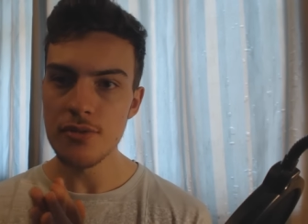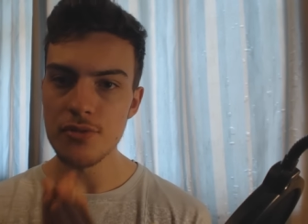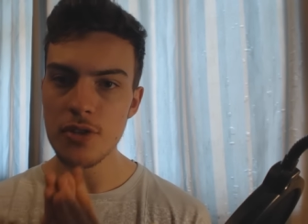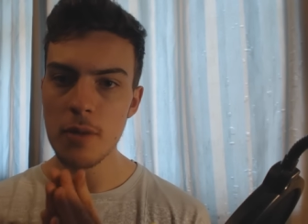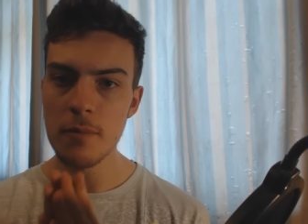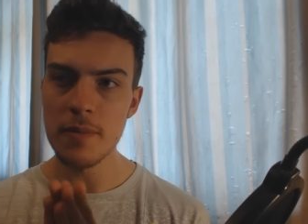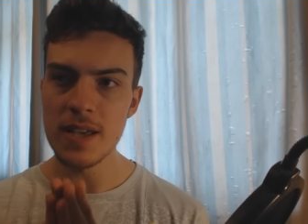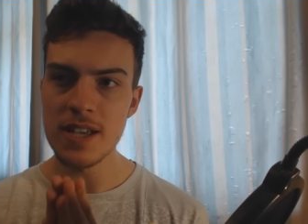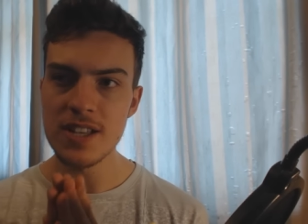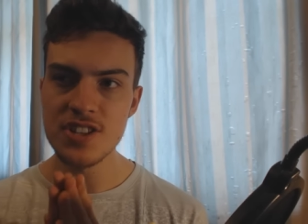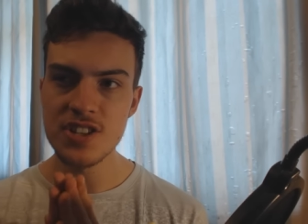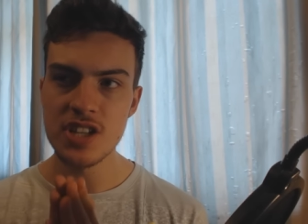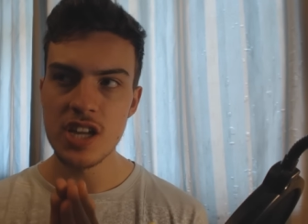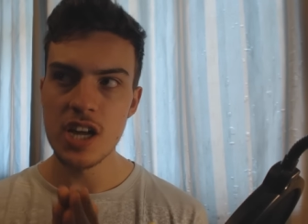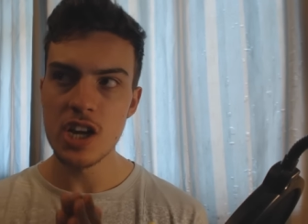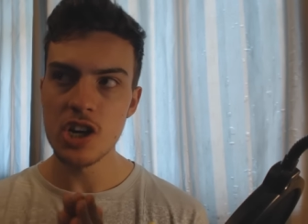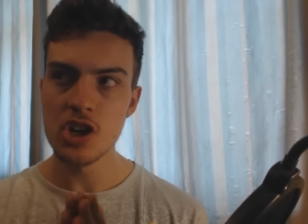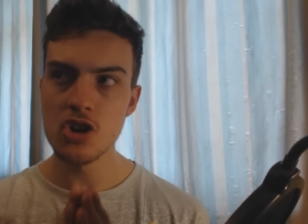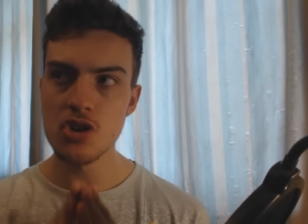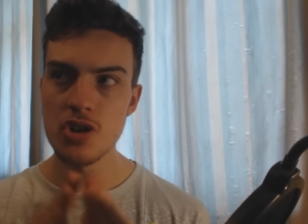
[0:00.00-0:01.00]
from this
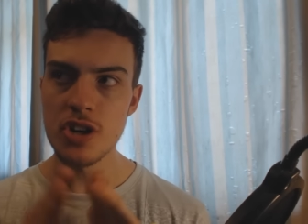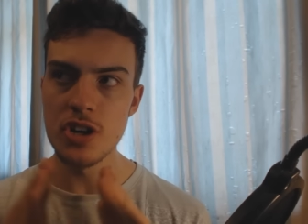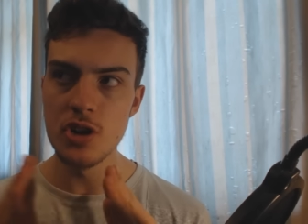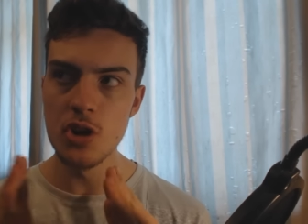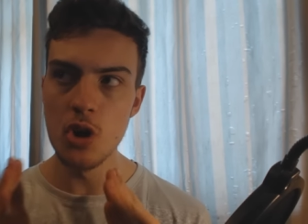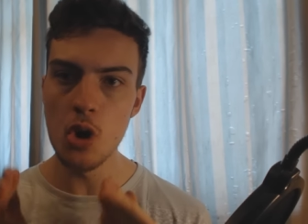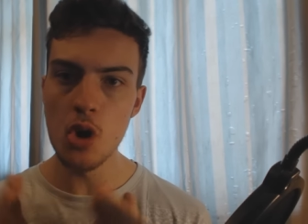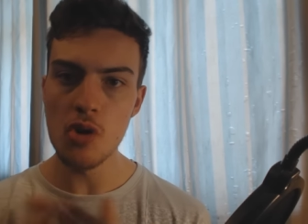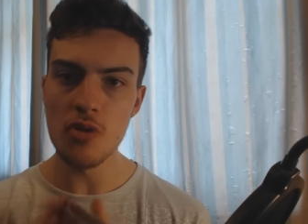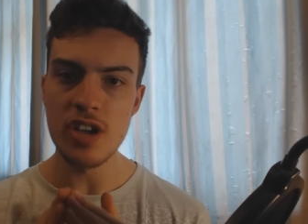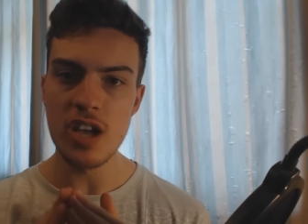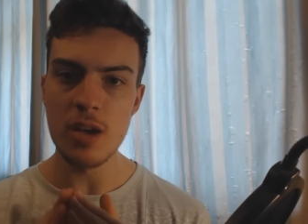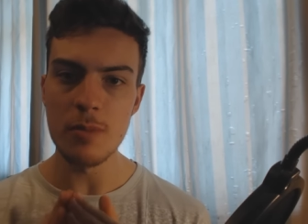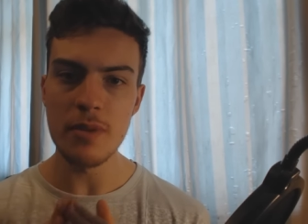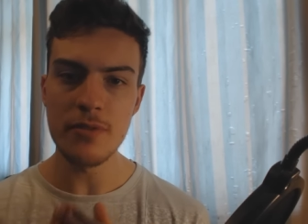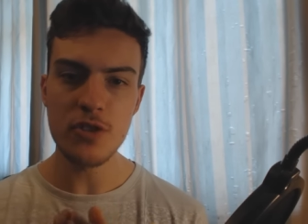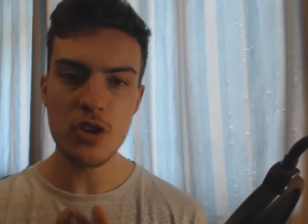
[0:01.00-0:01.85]
Kronorium.